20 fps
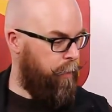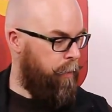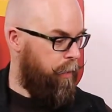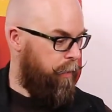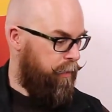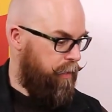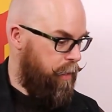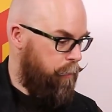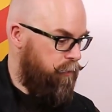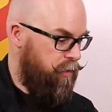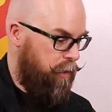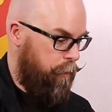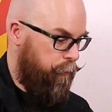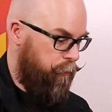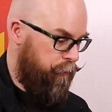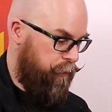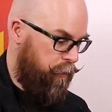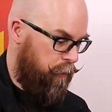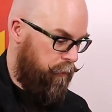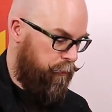Game
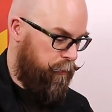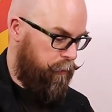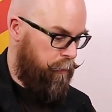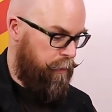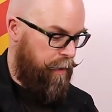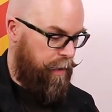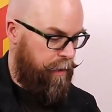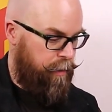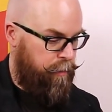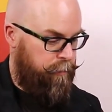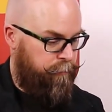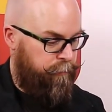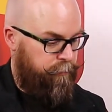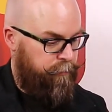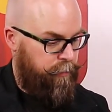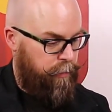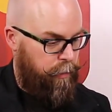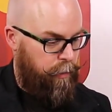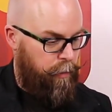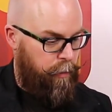Toppers also
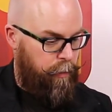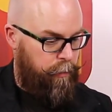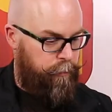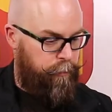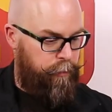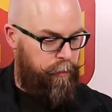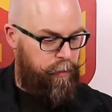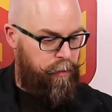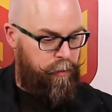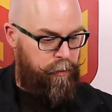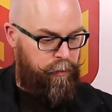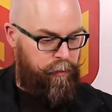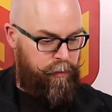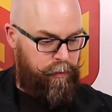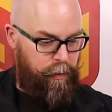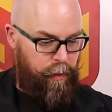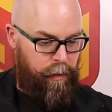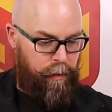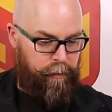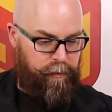have
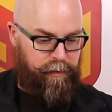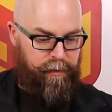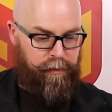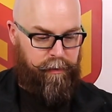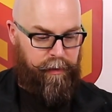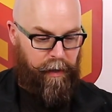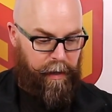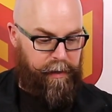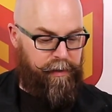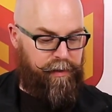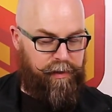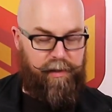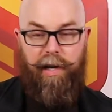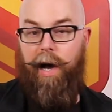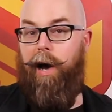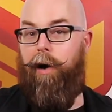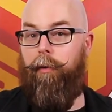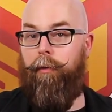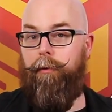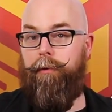these dice
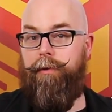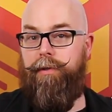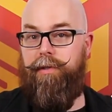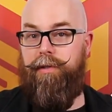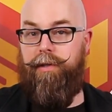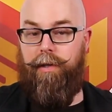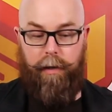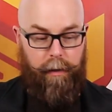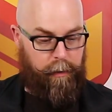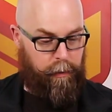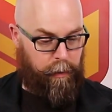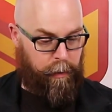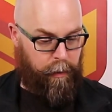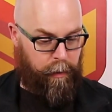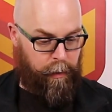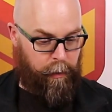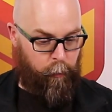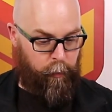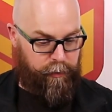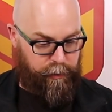towers,
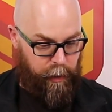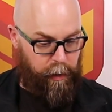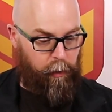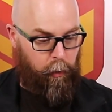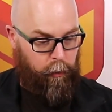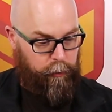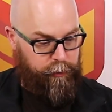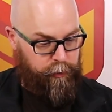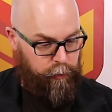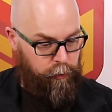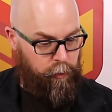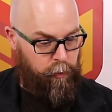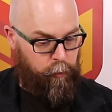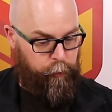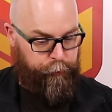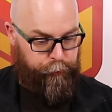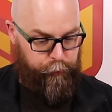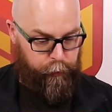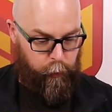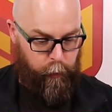which I
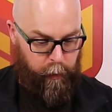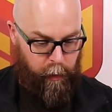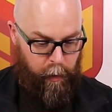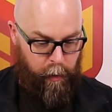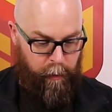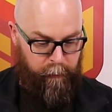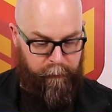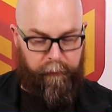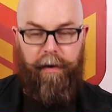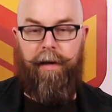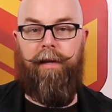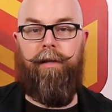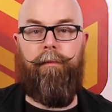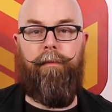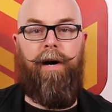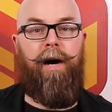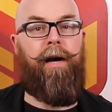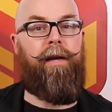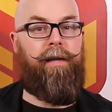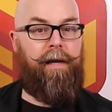also showed off in
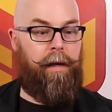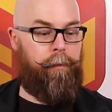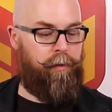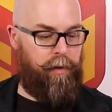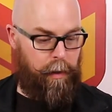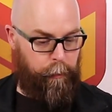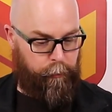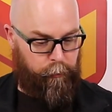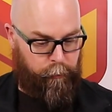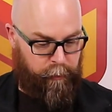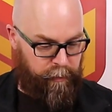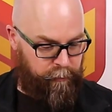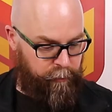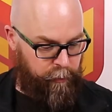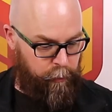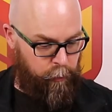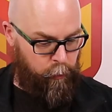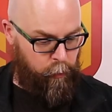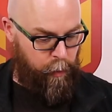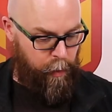my Game Topper
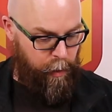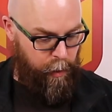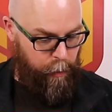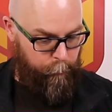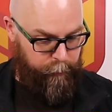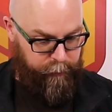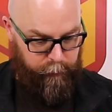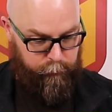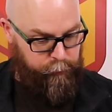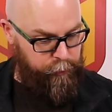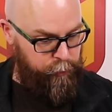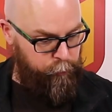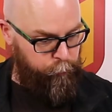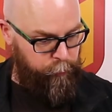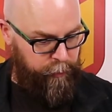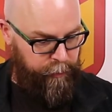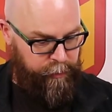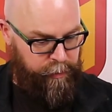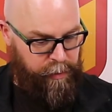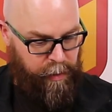review, but they're just
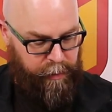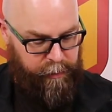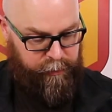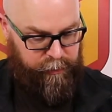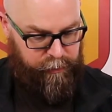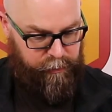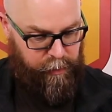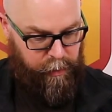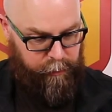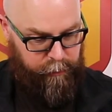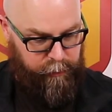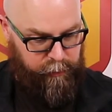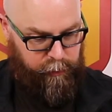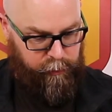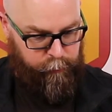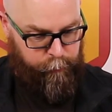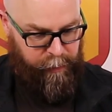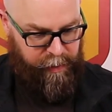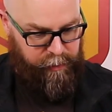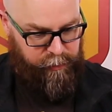really nice. This
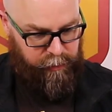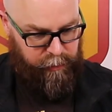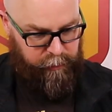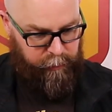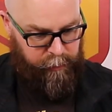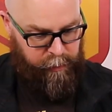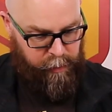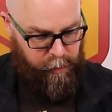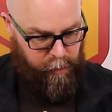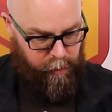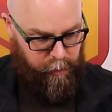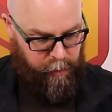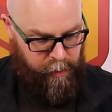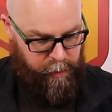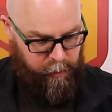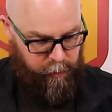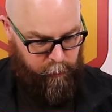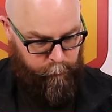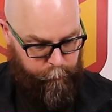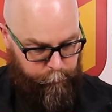is basically
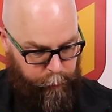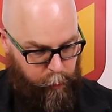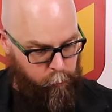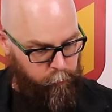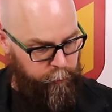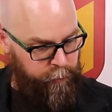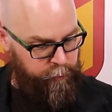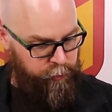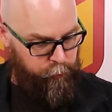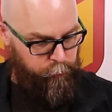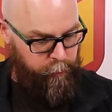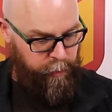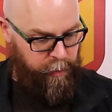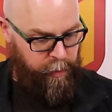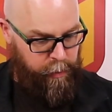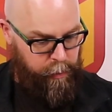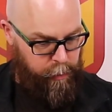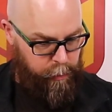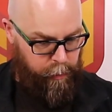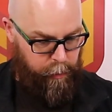a component
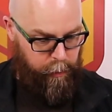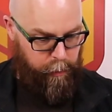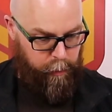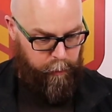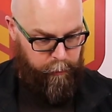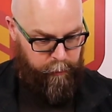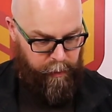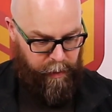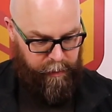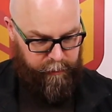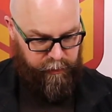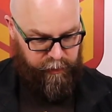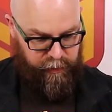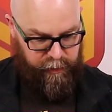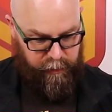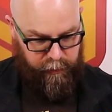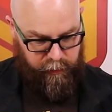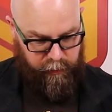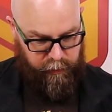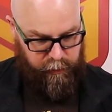tray that
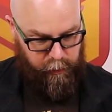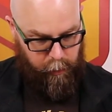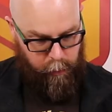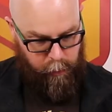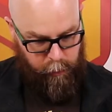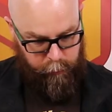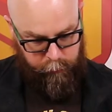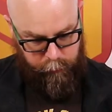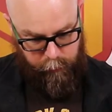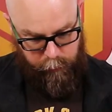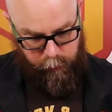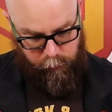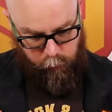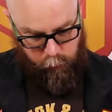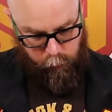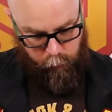sits on your